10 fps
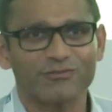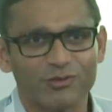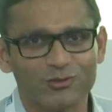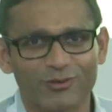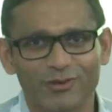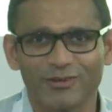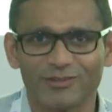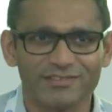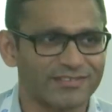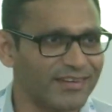Fuzul, who
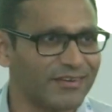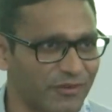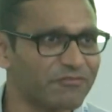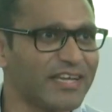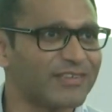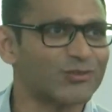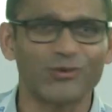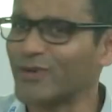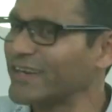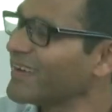is a fifth year
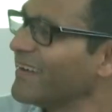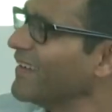student.